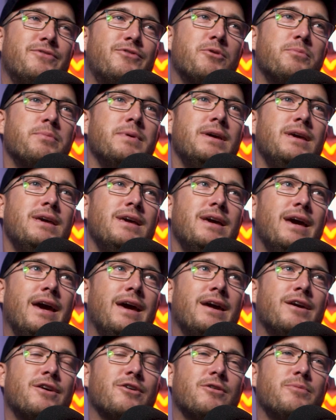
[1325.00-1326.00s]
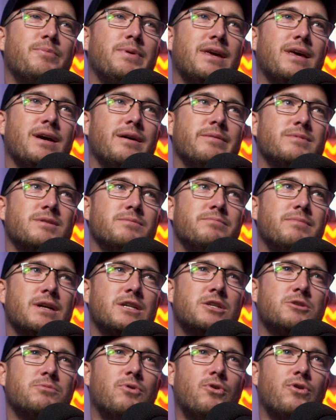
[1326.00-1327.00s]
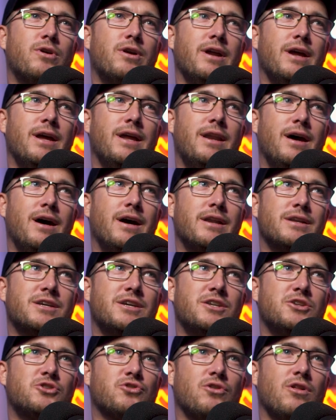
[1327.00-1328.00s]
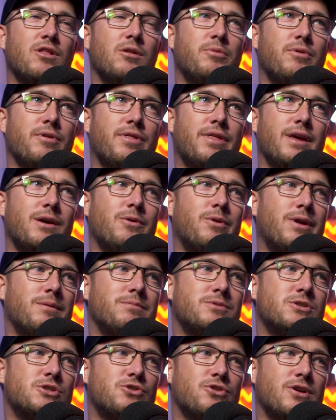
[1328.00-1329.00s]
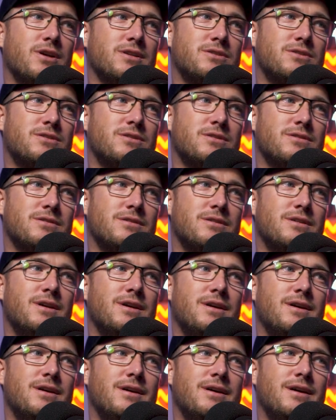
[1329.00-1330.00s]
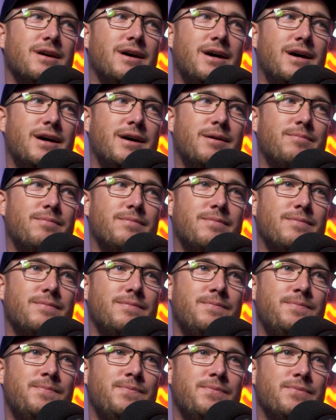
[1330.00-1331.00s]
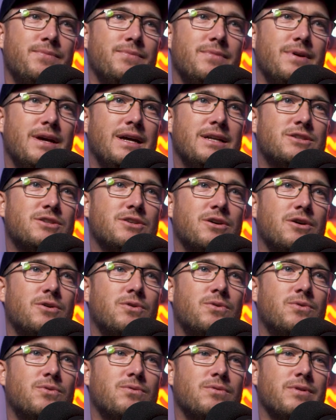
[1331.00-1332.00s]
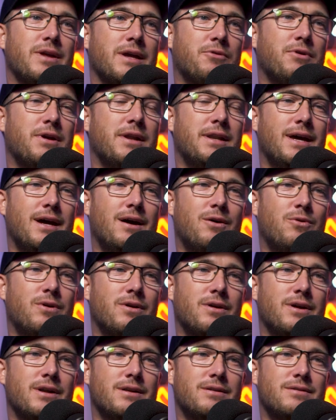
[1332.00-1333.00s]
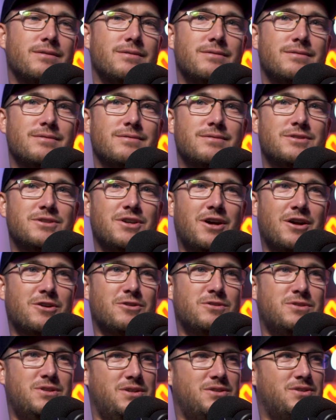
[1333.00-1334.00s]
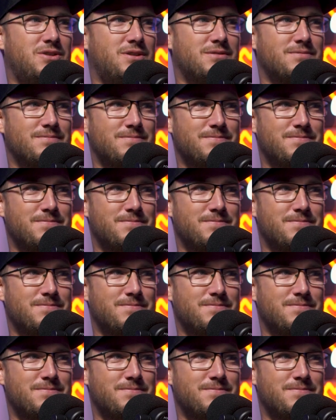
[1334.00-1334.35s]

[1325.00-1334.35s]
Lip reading: For me, anger becomes much more an uncontrollable thing when I'm stressed. And so like right now we're in soccer season.